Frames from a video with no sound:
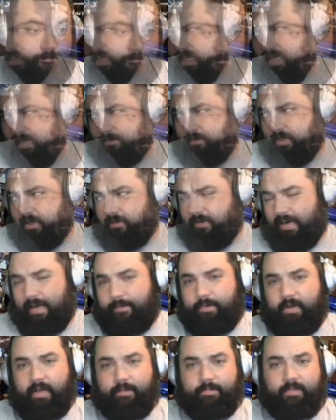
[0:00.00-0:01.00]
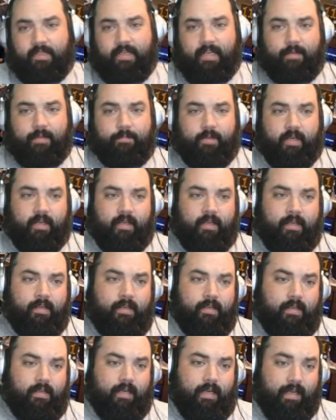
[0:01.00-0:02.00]
I'm going to wrap it up today, but
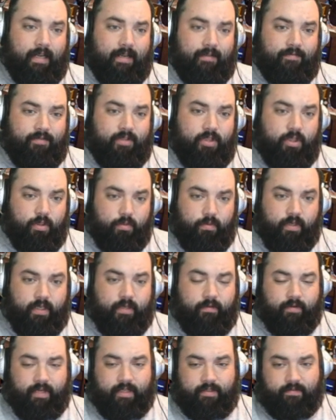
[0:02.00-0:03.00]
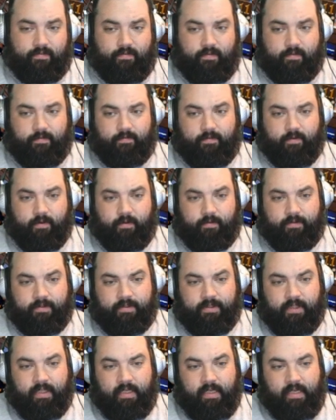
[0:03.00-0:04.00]
I have two requests for folks.